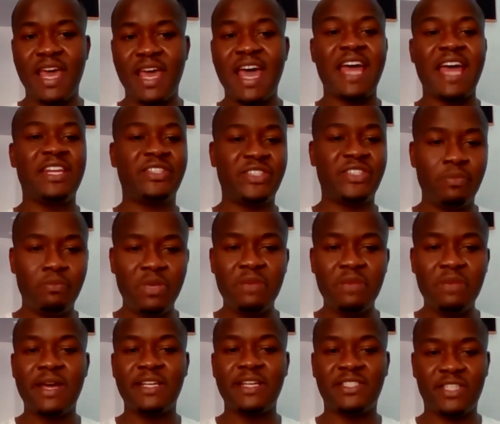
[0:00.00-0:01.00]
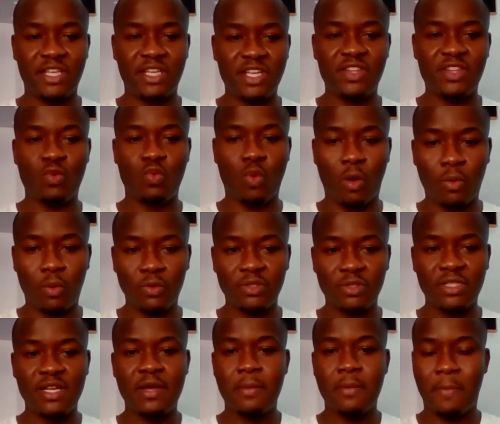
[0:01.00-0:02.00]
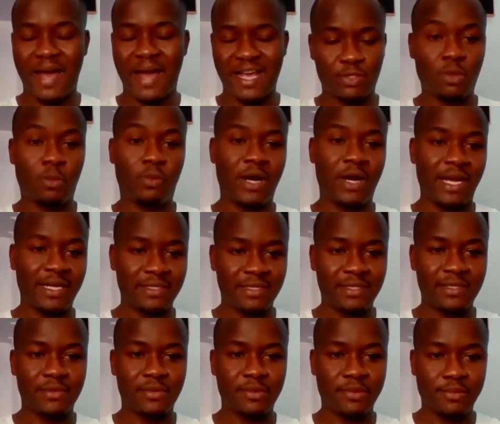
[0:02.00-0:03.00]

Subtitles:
and it's a meme that is taking the world by surprise.